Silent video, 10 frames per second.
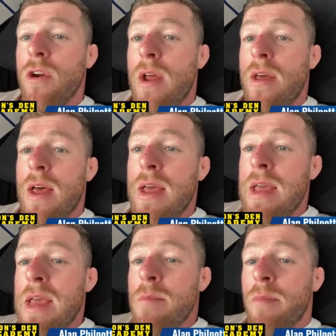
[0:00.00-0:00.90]
Uh,
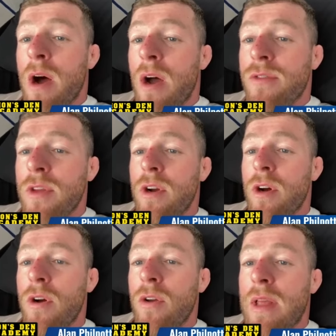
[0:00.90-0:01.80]
but, you know,